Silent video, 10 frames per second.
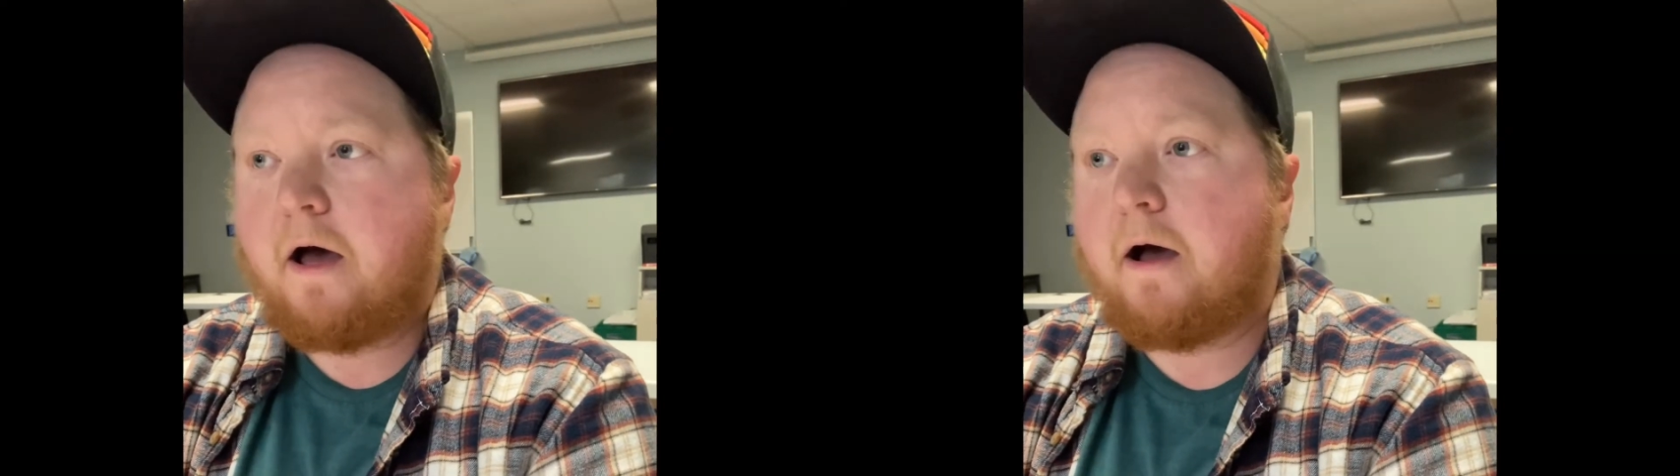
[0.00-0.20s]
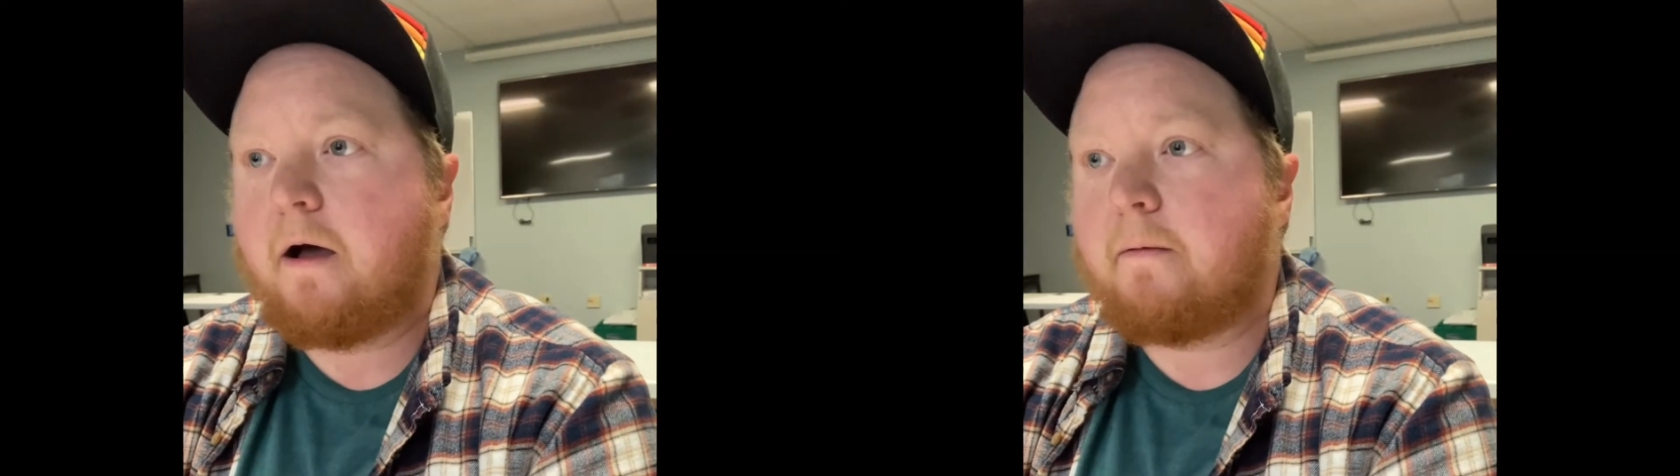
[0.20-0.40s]

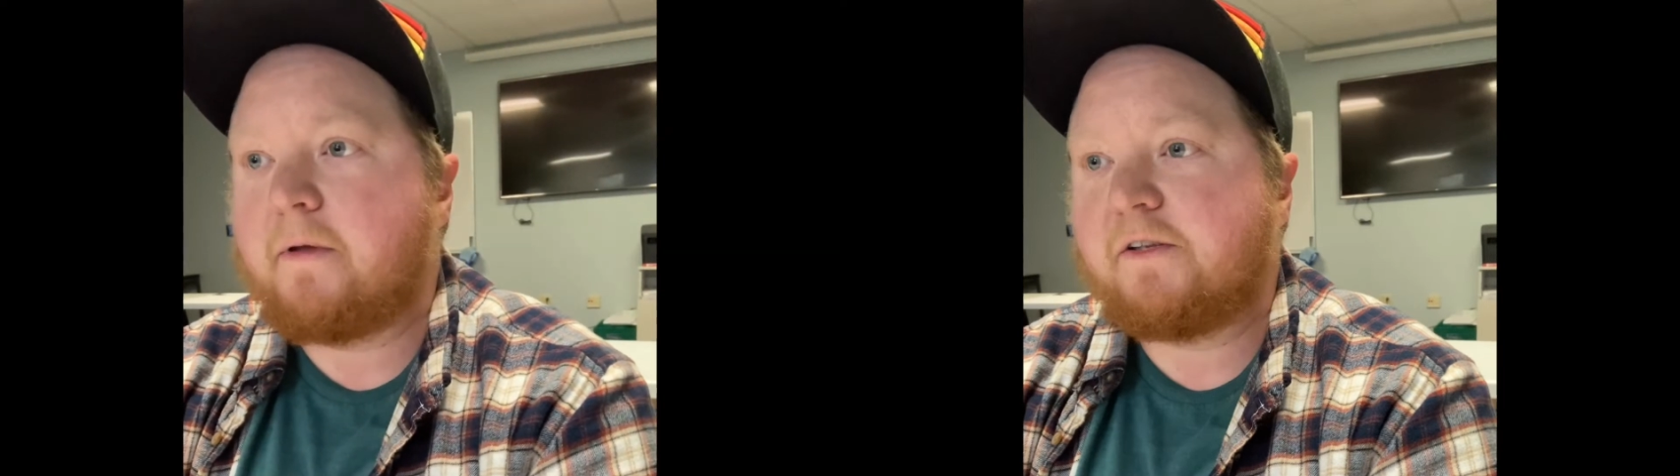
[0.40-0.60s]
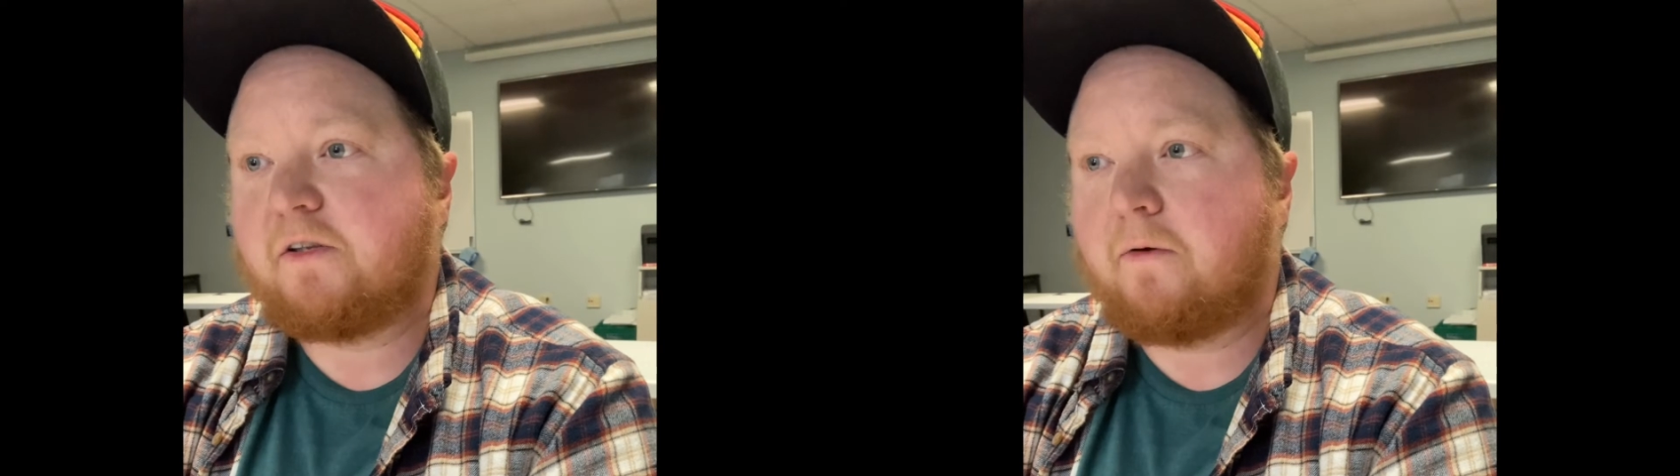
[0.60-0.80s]

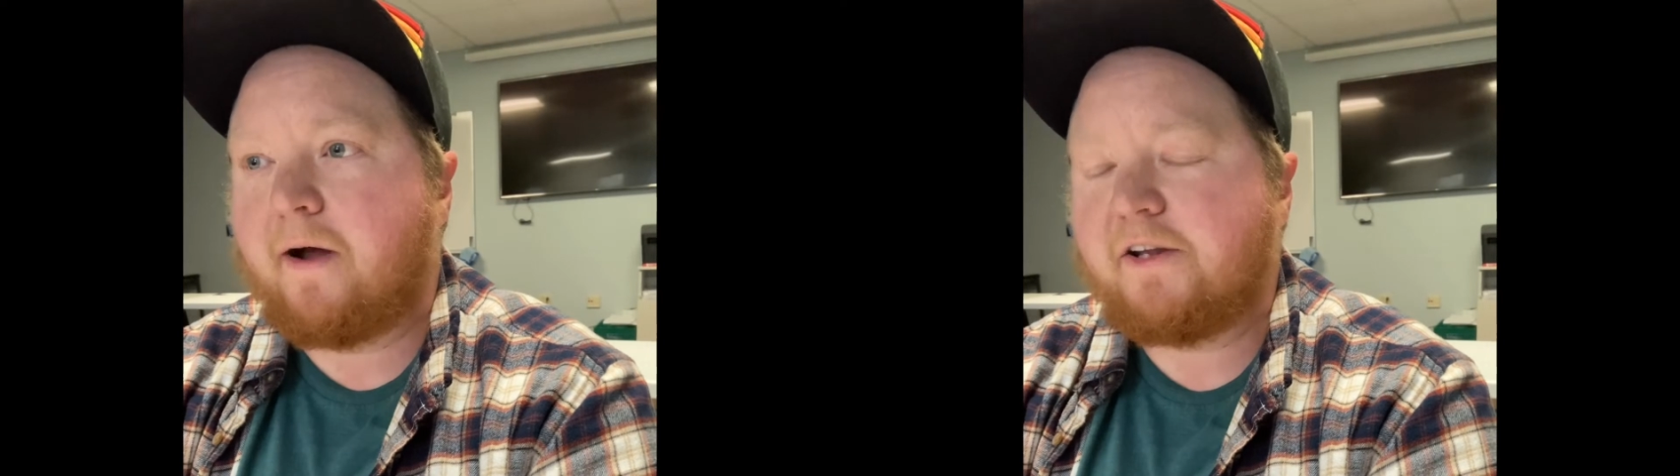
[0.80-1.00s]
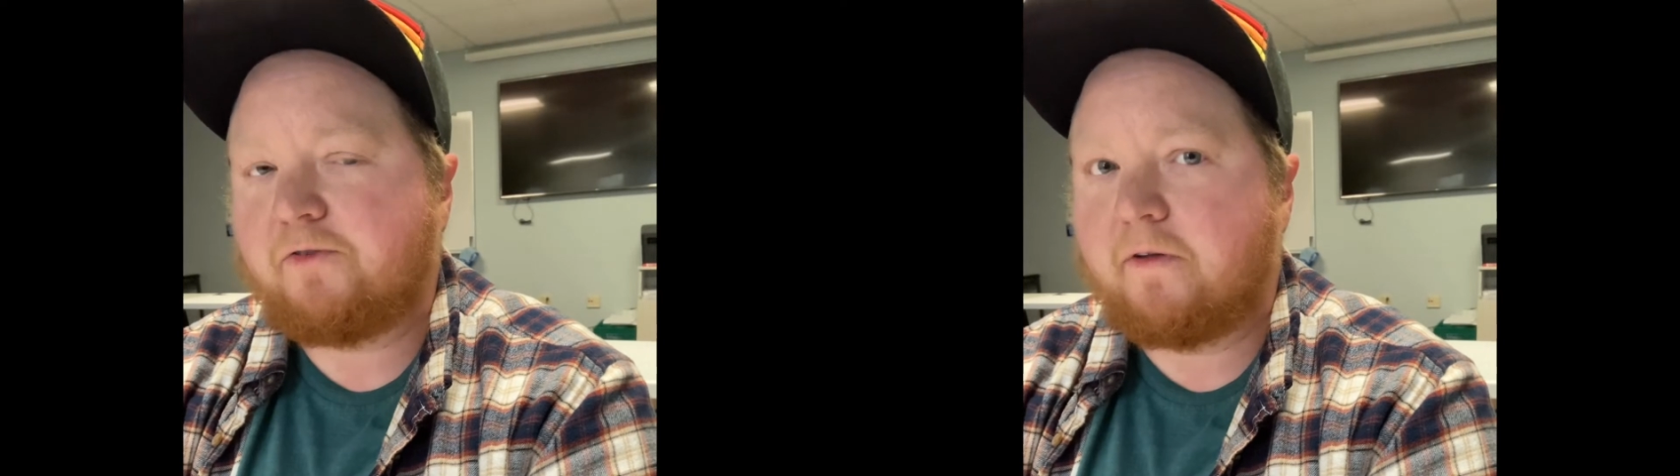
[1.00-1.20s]
And so
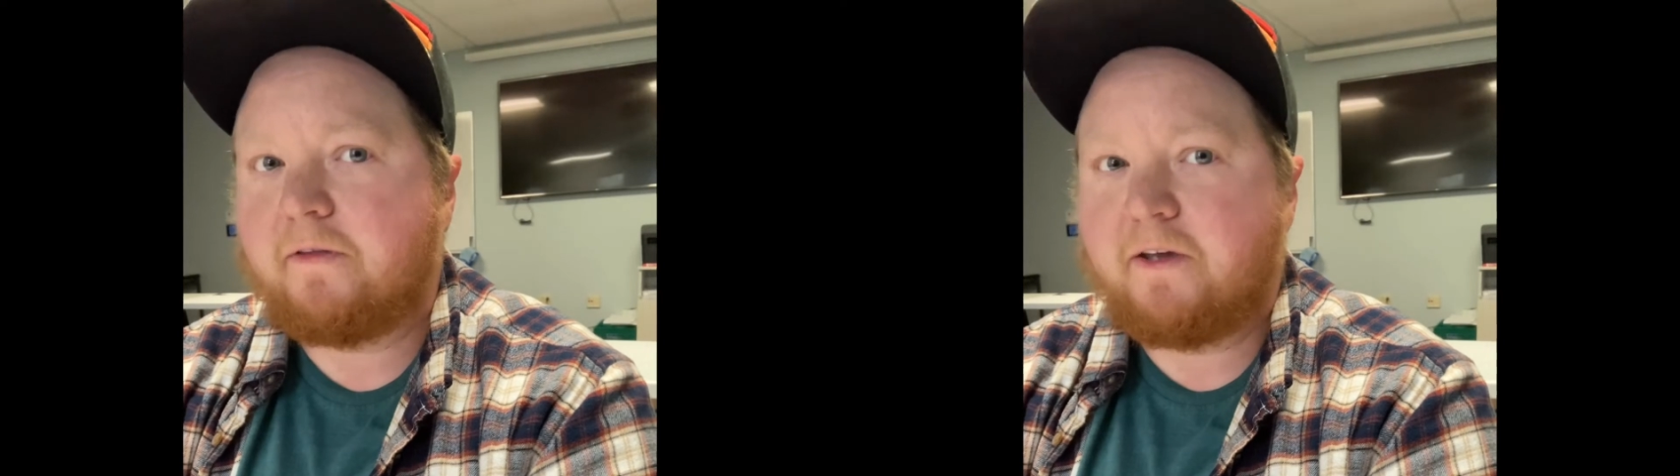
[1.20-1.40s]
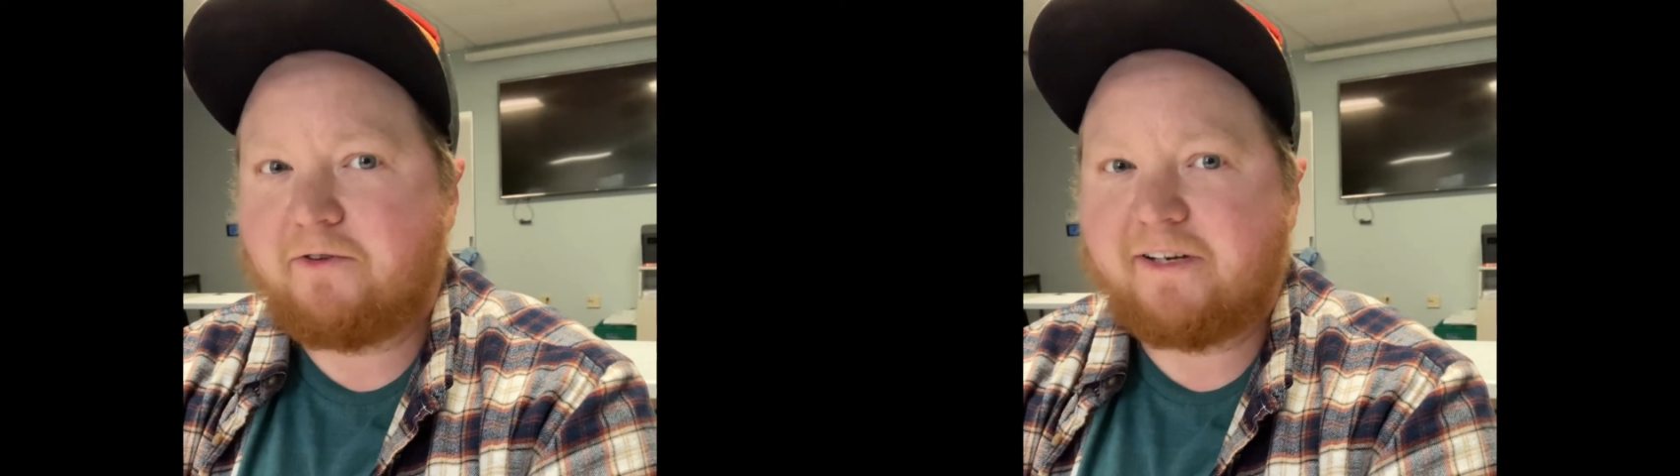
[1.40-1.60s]
I joined
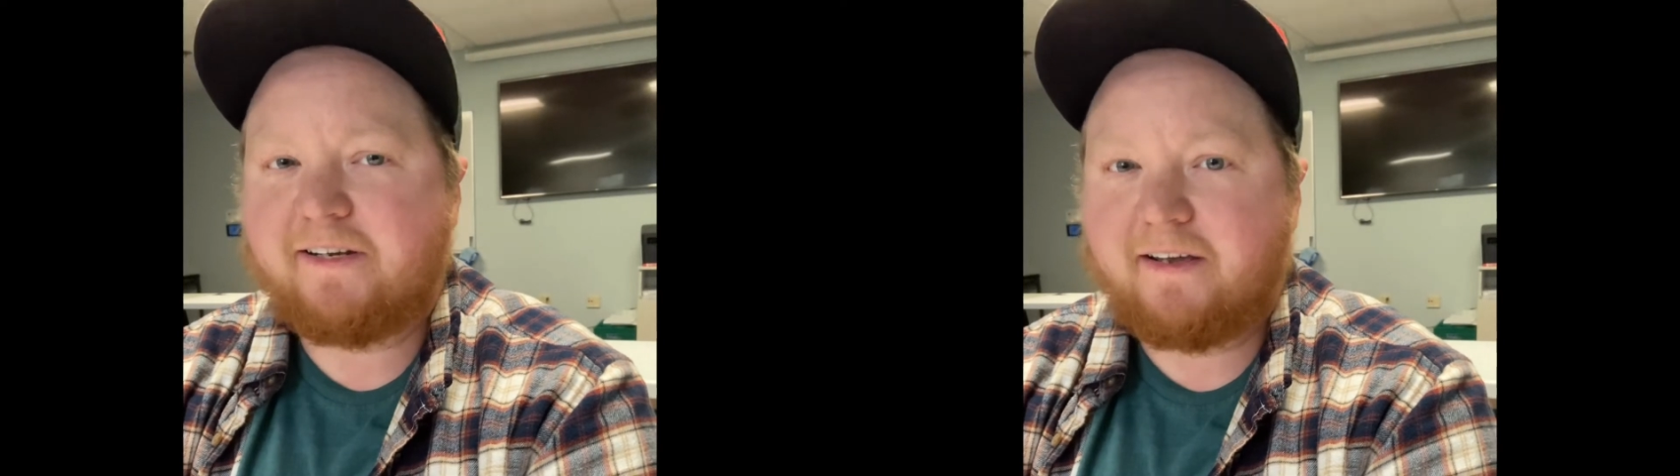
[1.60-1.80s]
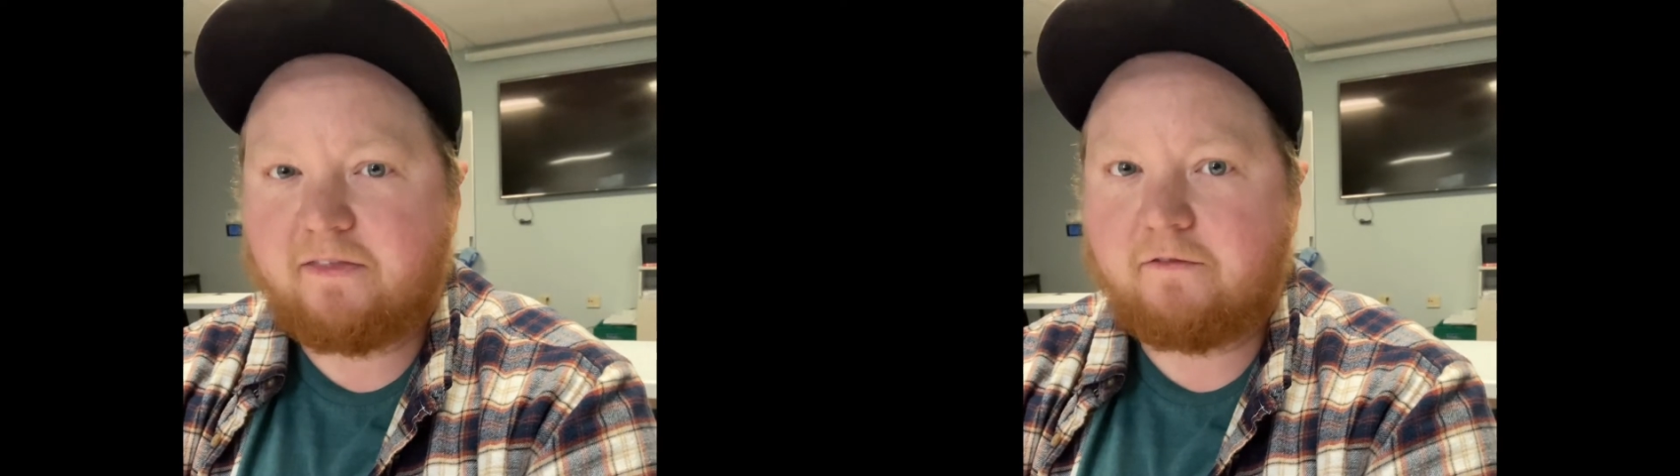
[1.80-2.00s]
the union
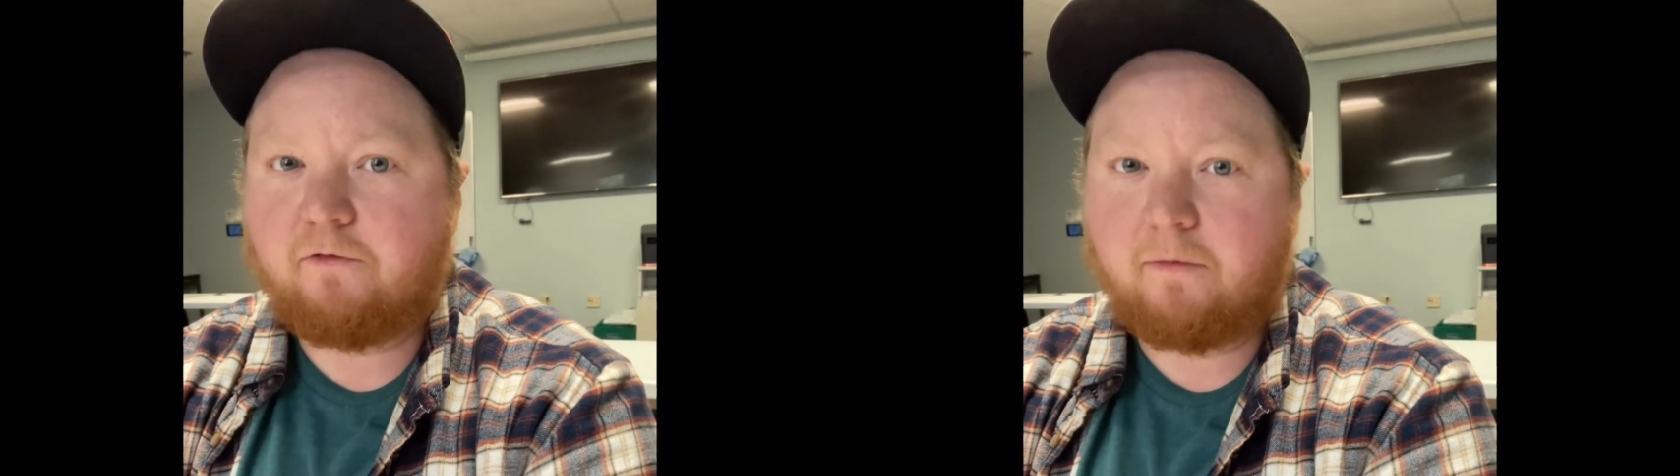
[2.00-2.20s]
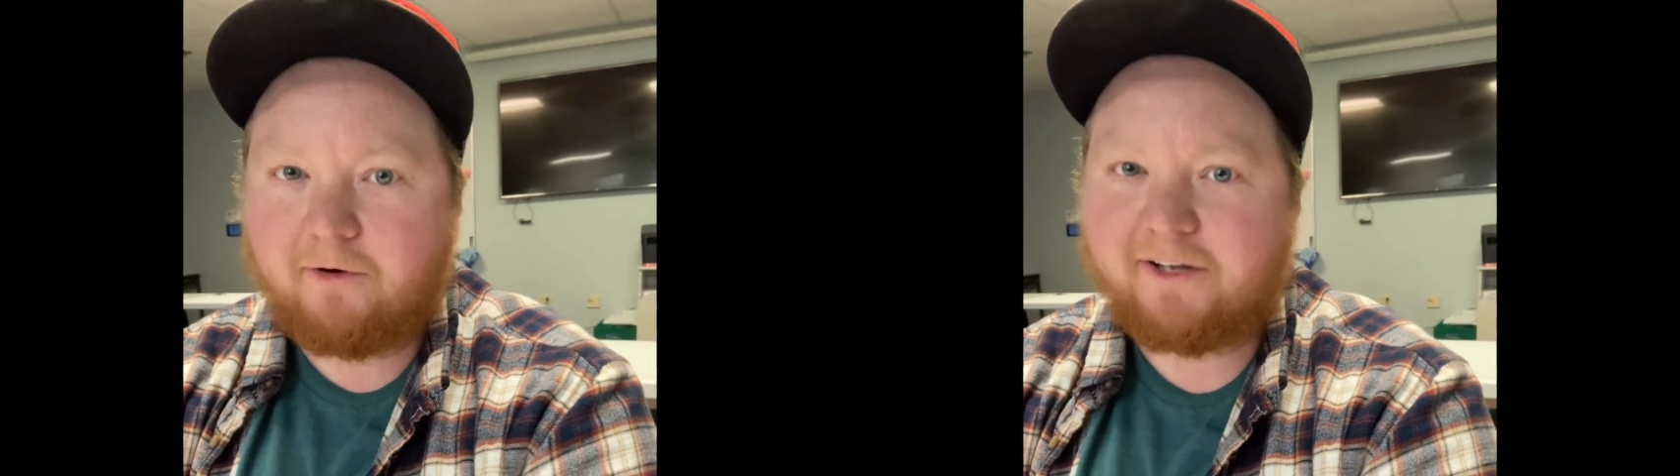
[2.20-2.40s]
to get the formal